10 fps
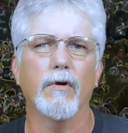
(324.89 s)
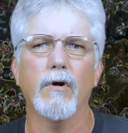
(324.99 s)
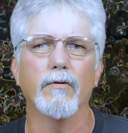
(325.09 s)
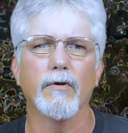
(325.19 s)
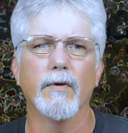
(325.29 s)

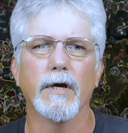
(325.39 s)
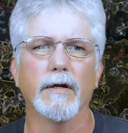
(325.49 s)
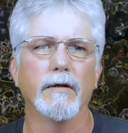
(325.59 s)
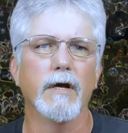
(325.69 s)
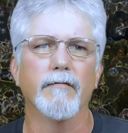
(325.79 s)

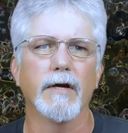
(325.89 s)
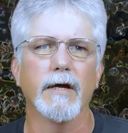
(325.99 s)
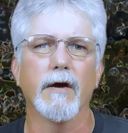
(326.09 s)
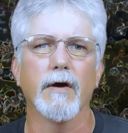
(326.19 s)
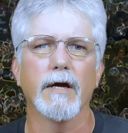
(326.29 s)
all-knowing, loving,
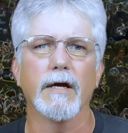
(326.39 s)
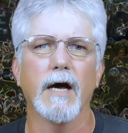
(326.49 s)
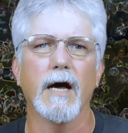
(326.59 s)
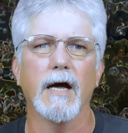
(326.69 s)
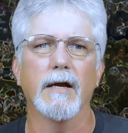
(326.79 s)
caring
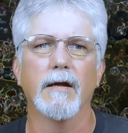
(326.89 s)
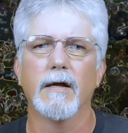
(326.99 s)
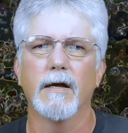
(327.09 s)
God